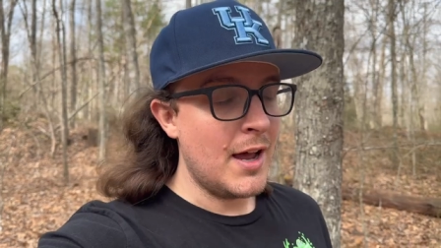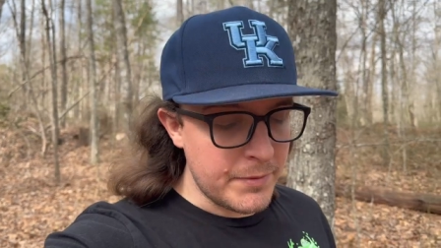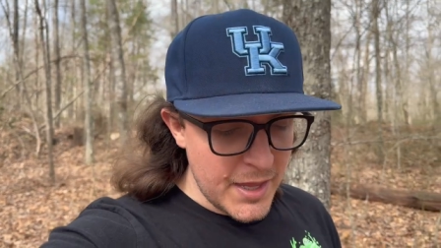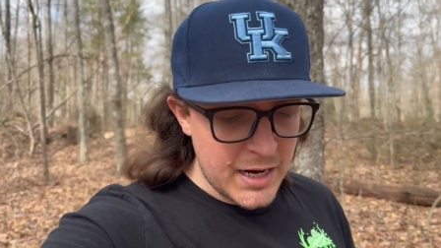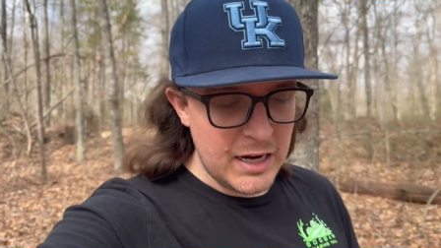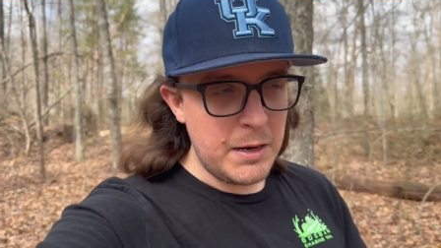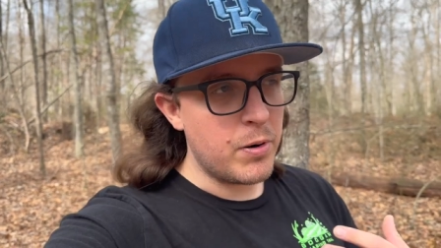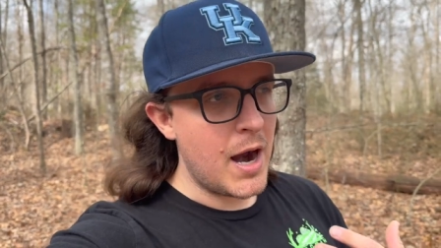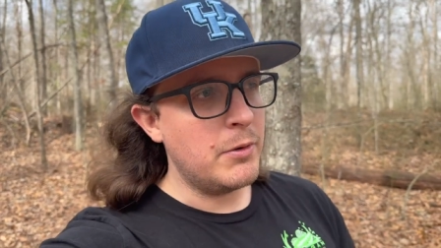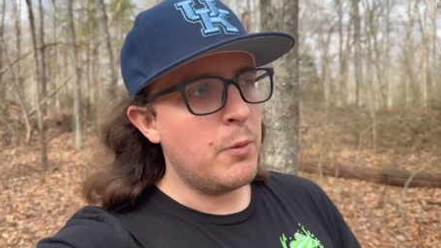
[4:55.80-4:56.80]
I'm thinking he
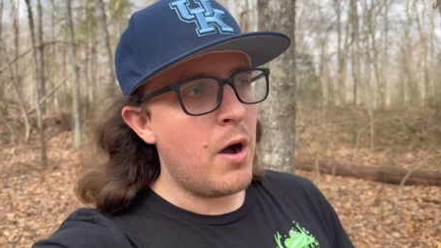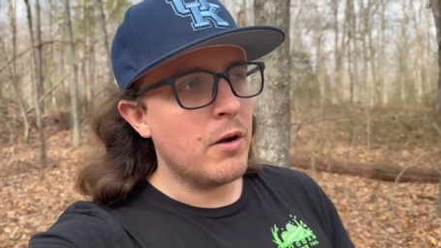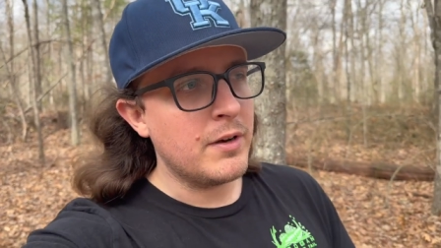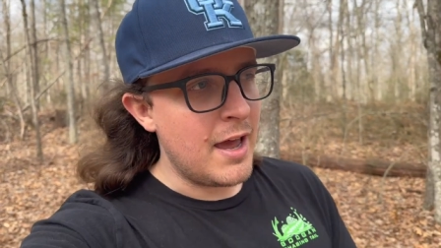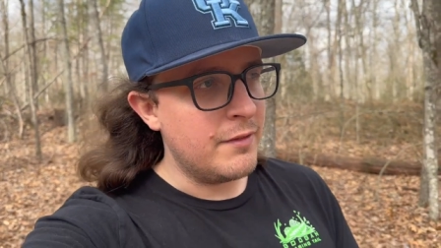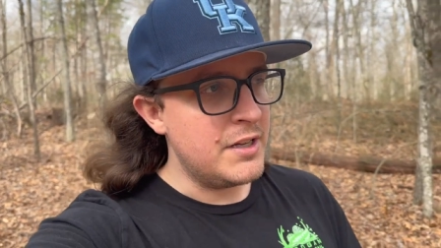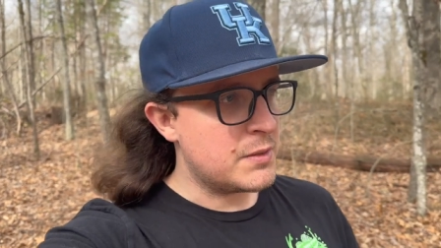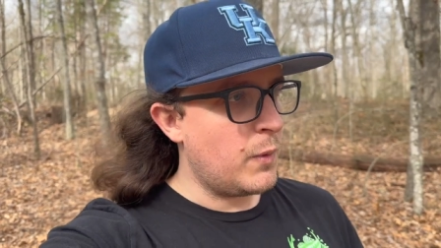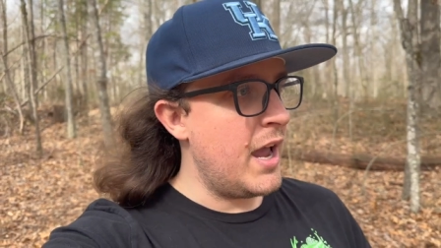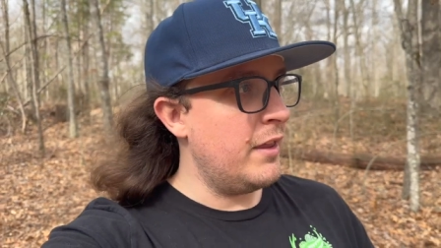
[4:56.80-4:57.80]
probably walked down
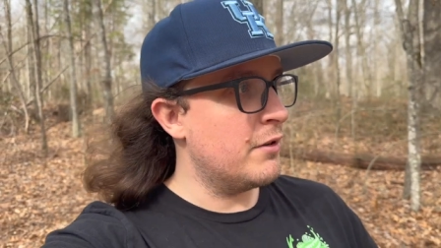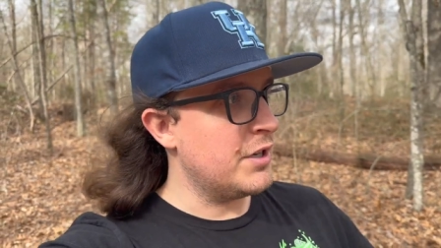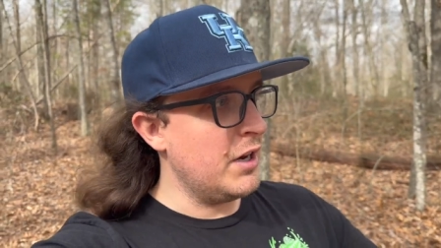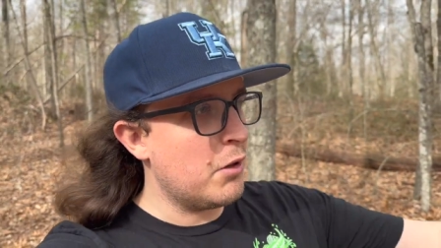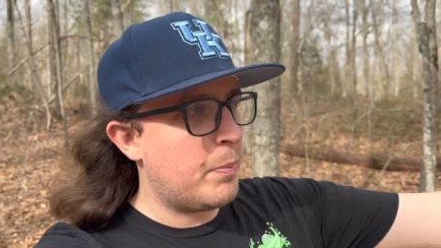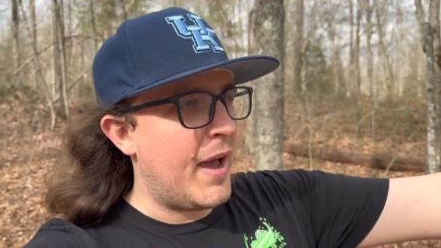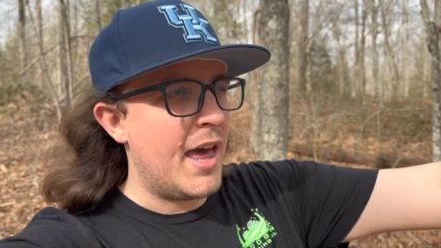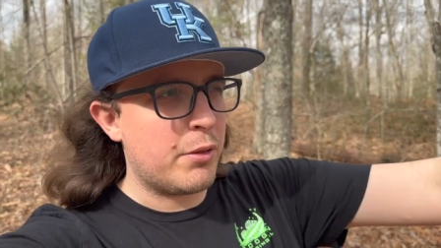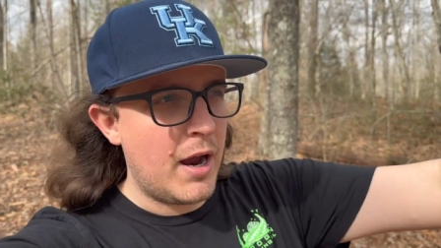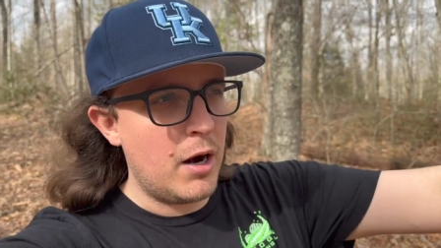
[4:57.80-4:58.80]
this way. There's another
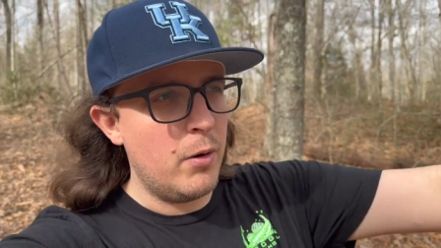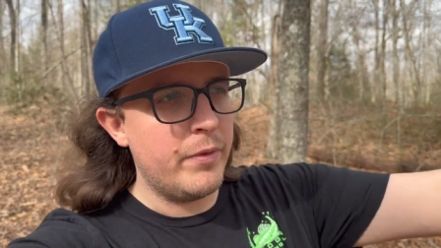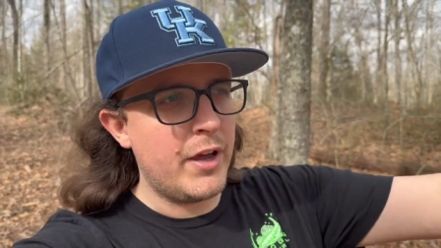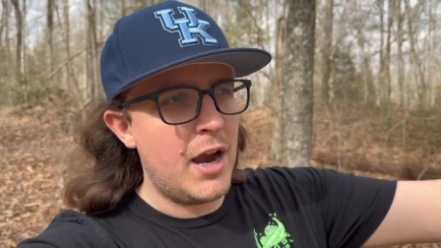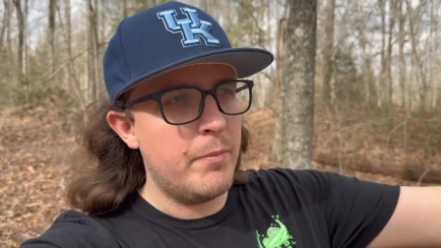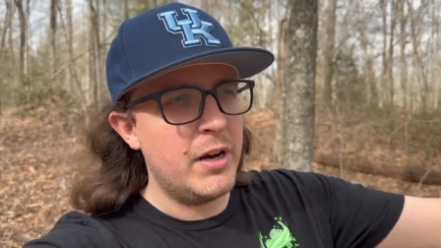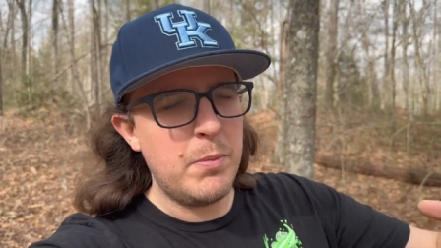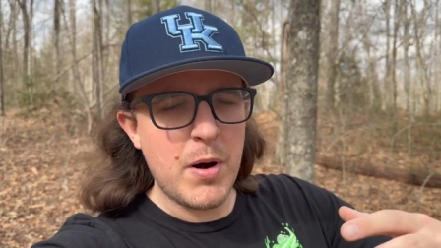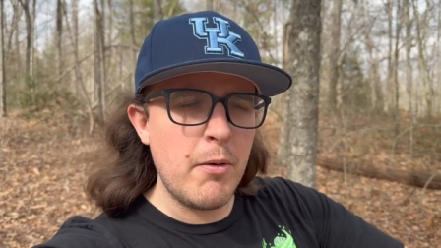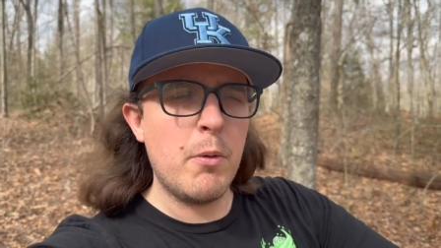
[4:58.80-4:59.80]
path right over there, but he
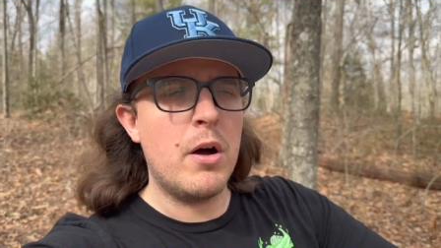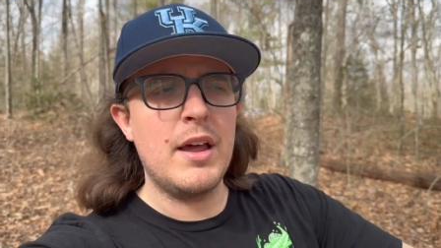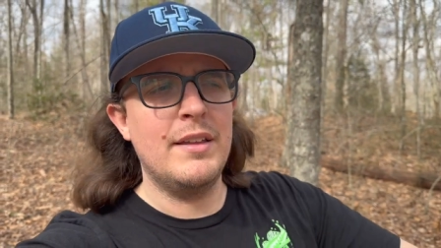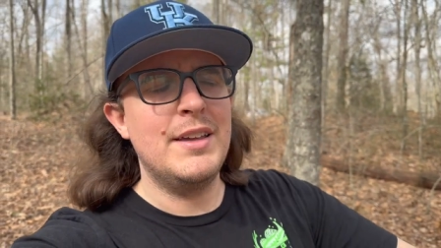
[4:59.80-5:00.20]
probably walked down